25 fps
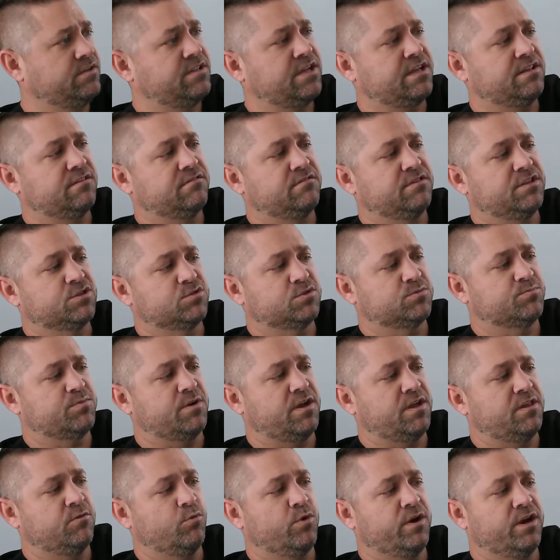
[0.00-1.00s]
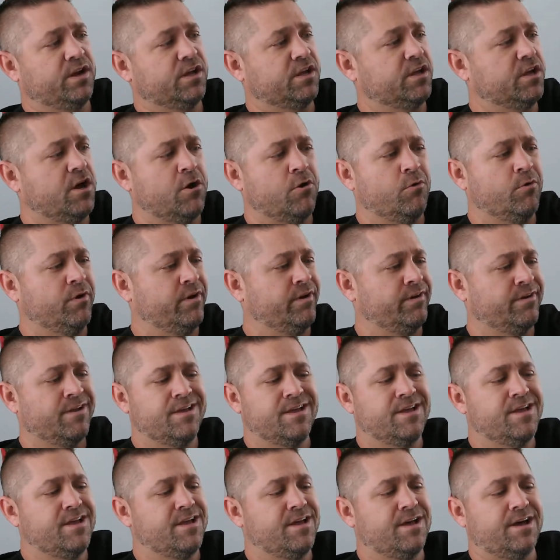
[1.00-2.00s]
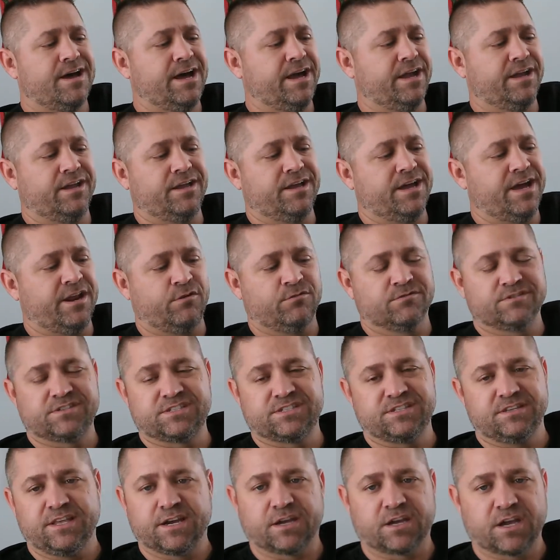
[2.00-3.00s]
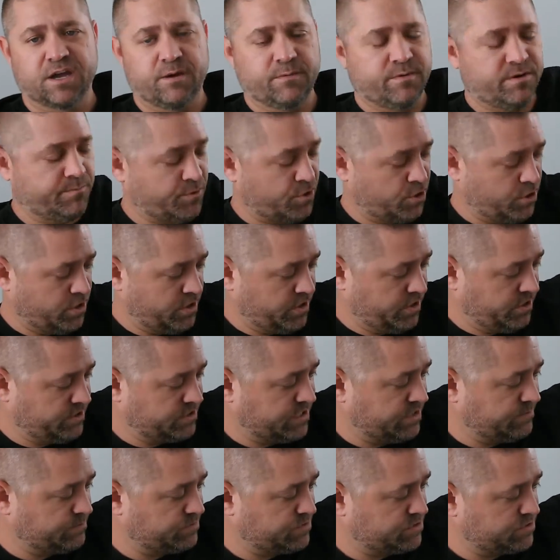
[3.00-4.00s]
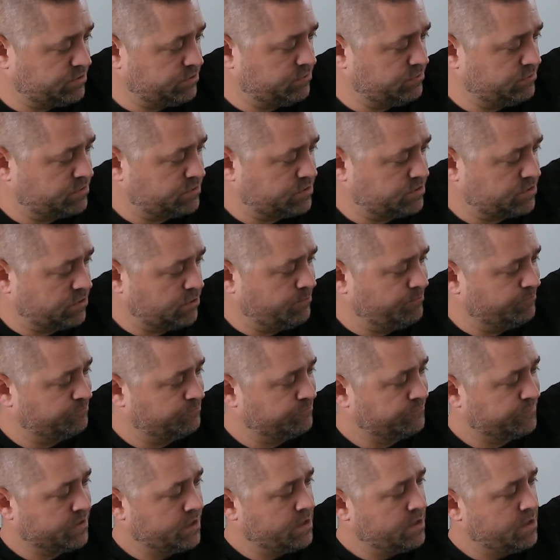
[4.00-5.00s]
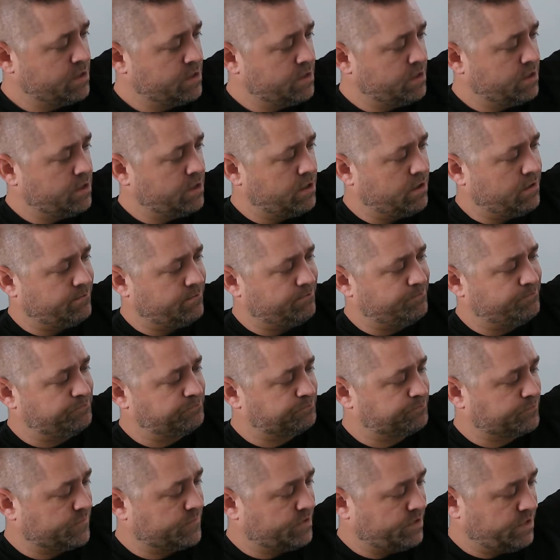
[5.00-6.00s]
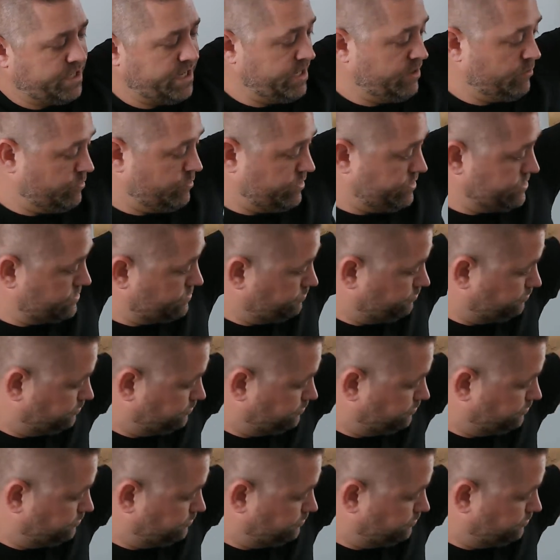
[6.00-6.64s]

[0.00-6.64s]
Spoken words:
that this was probably the way to go, and I don't see that coming apart anytime soon. So, anyways,